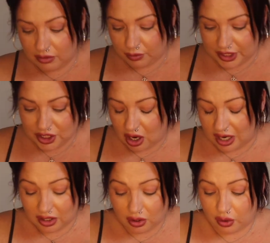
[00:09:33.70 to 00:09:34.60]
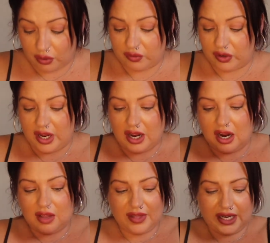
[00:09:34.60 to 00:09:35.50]
which I love.
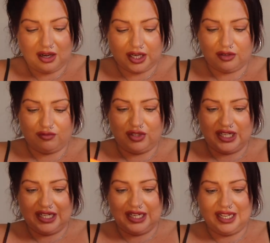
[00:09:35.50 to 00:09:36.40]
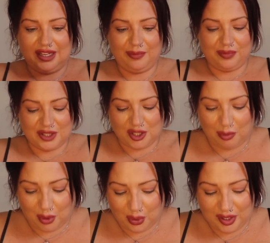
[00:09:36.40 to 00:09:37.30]
And then like a really
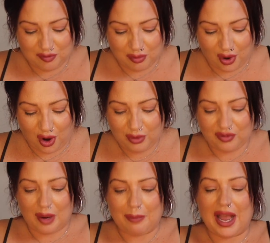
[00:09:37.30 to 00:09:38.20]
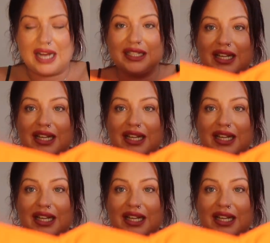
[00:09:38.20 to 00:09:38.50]
supportive bra with like padding